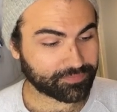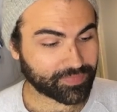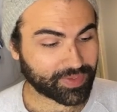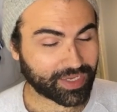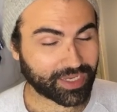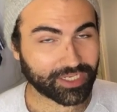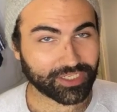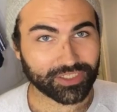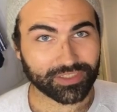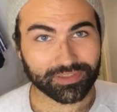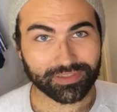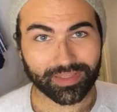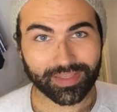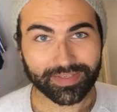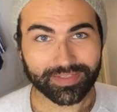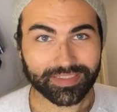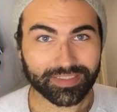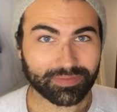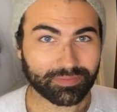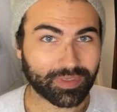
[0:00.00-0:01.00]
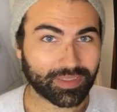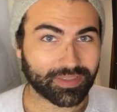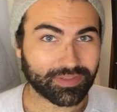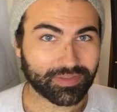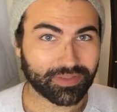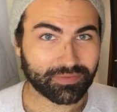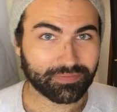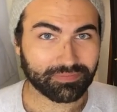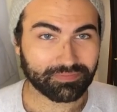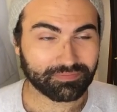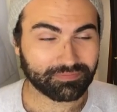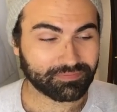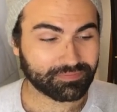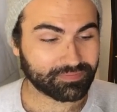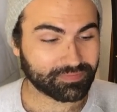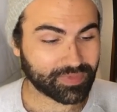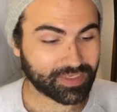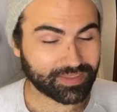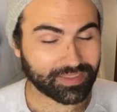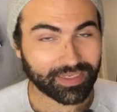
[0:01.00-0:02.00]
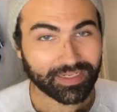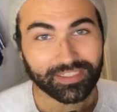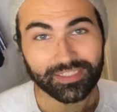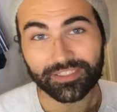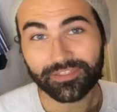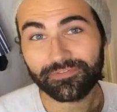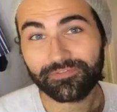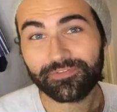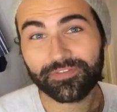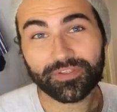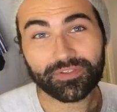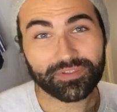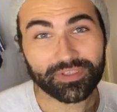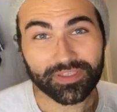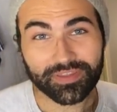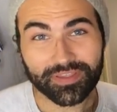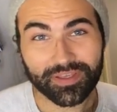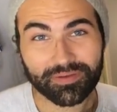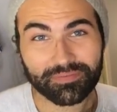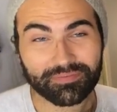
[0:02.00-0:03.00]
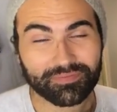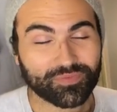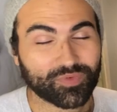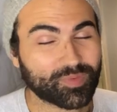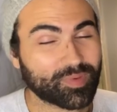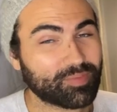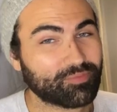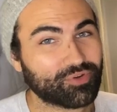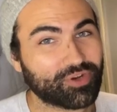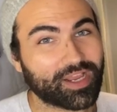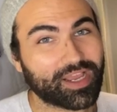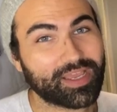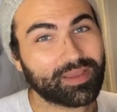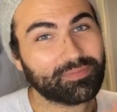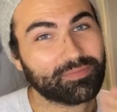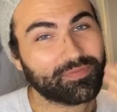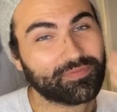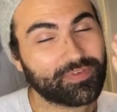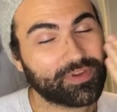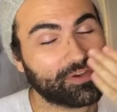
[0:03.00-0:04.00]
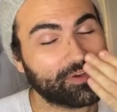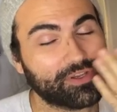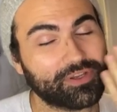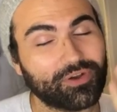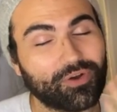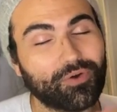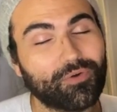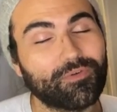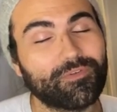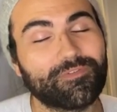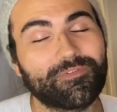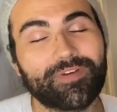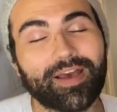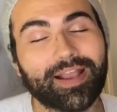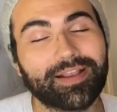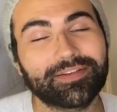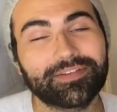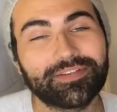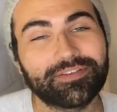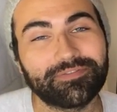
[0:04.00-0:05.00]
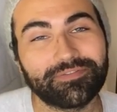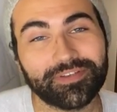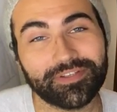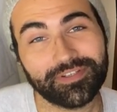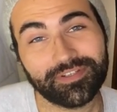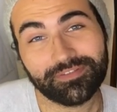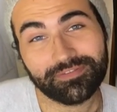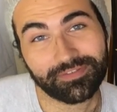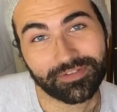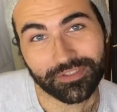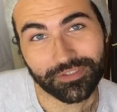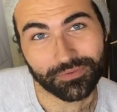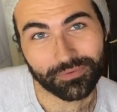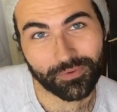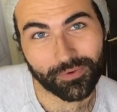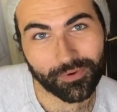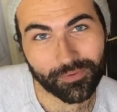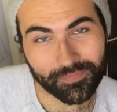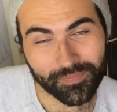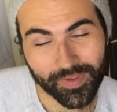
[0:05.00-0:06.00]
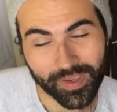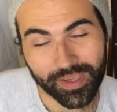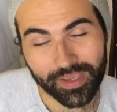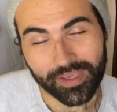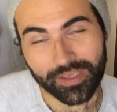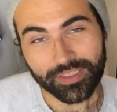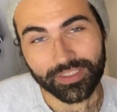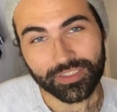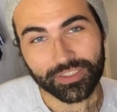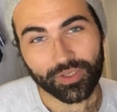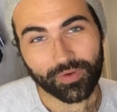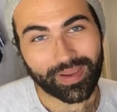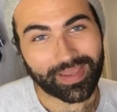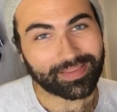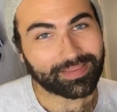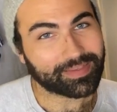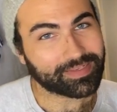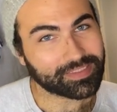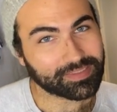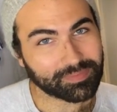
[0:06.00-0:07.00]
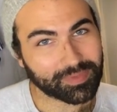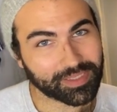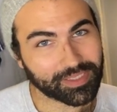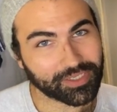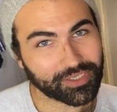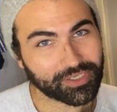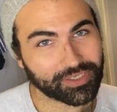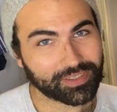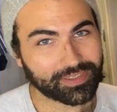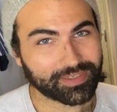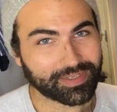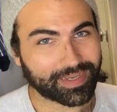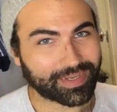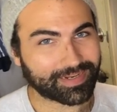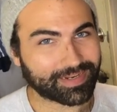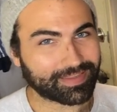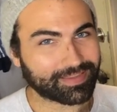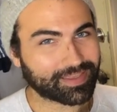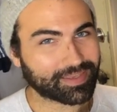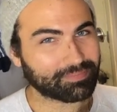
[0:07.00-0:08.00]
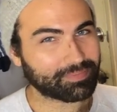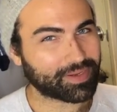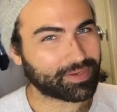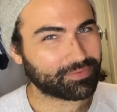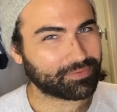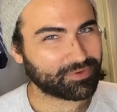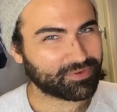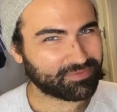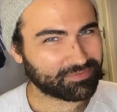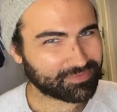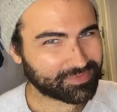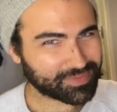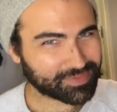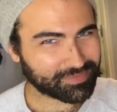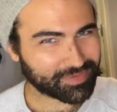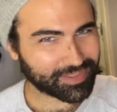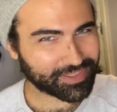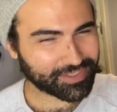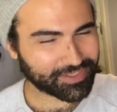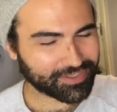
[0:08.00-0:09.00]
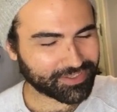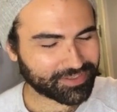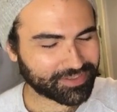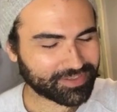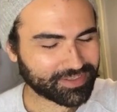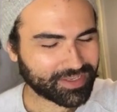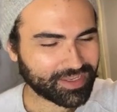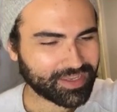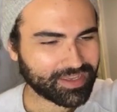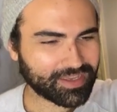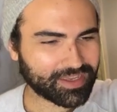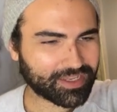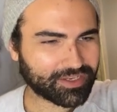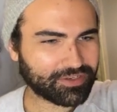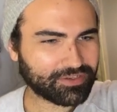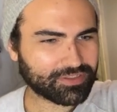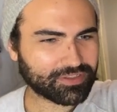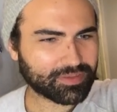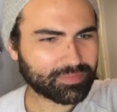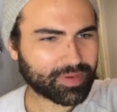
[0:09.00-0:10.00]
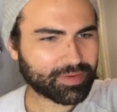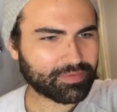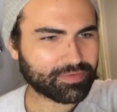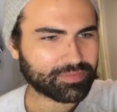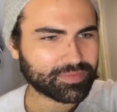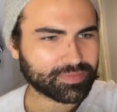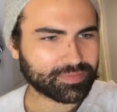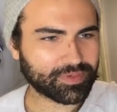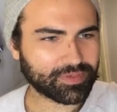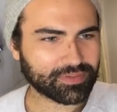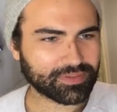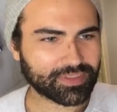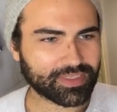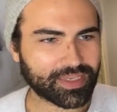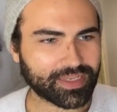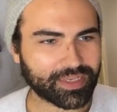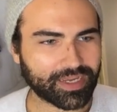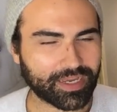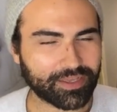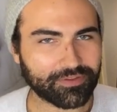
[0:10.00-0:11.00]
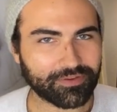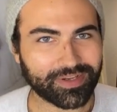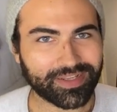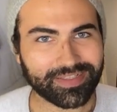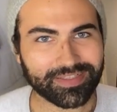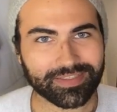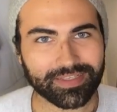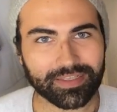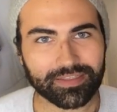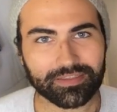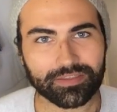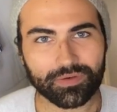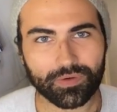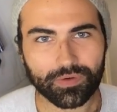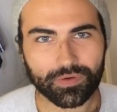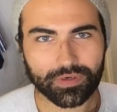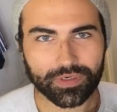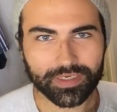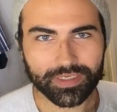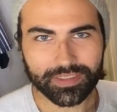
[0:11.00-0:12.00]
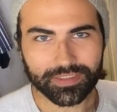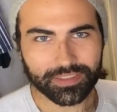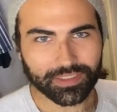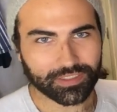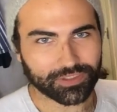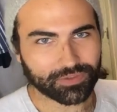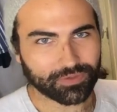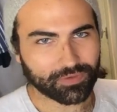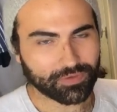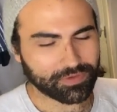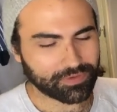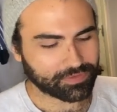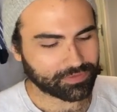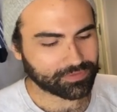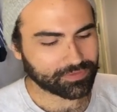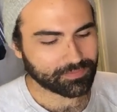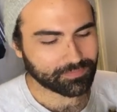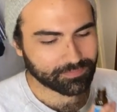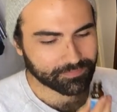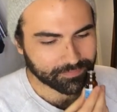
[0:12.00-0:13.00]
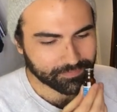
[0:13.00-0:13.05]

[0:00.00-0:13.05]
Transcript: I just like smelling them. I like diffusing them. Remember, I am a very olfactive individual. So I like smelling good and I like my room smelling good. And usually my room smells like either incense or essential oils.